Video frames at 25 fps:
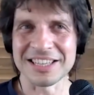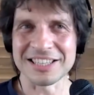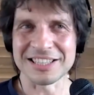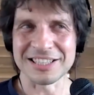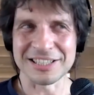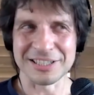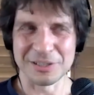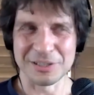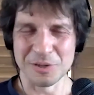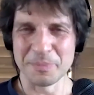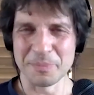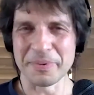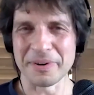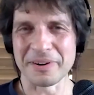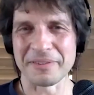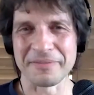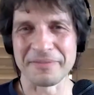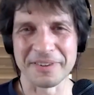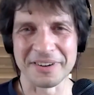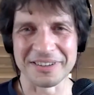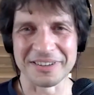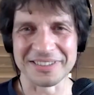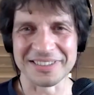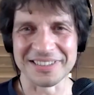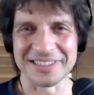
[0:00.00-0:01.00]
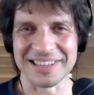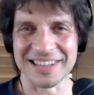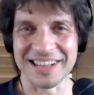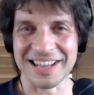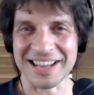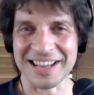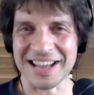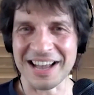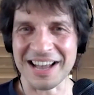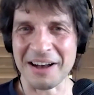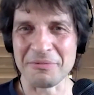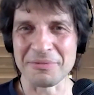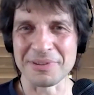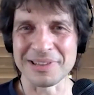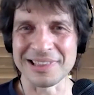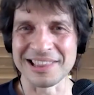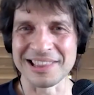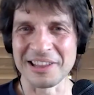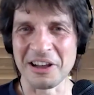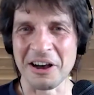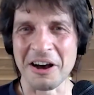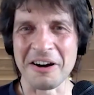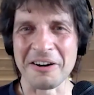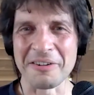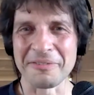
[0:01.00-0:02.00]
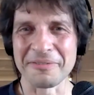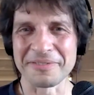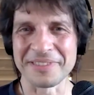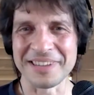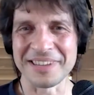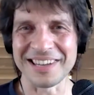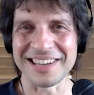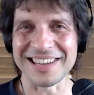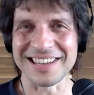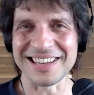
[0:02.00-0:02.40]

super fun. I would love